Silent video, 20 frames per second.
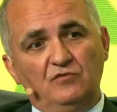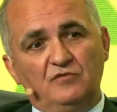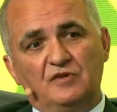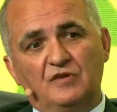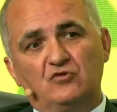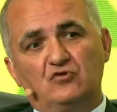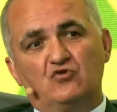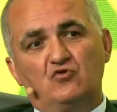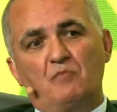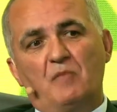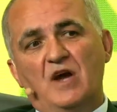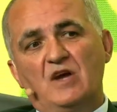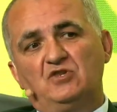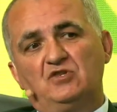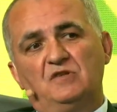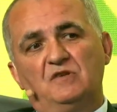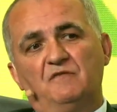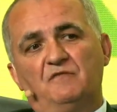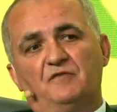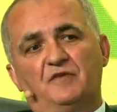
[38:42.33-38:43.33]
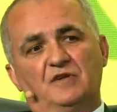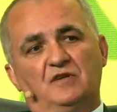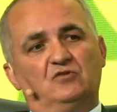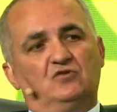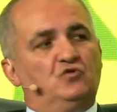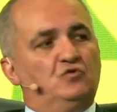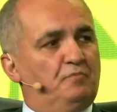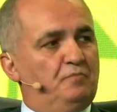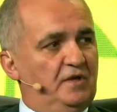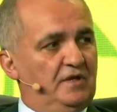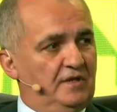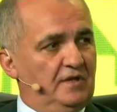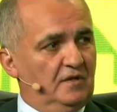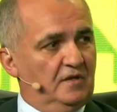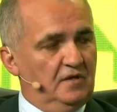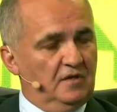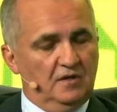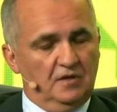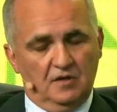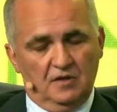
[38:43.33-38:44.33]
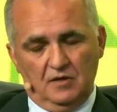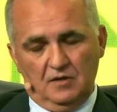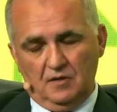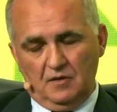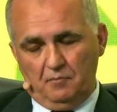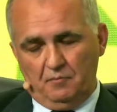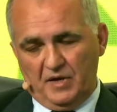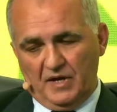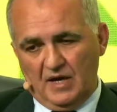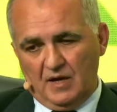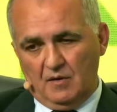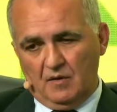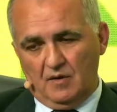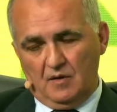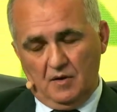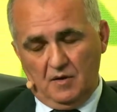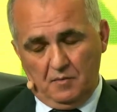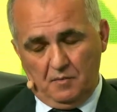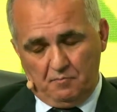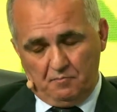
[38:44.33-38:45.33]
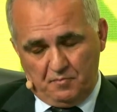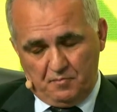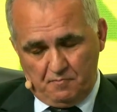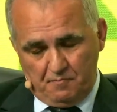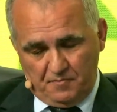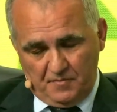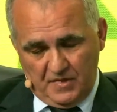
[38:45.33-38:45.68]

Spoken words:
only defense, there are different key users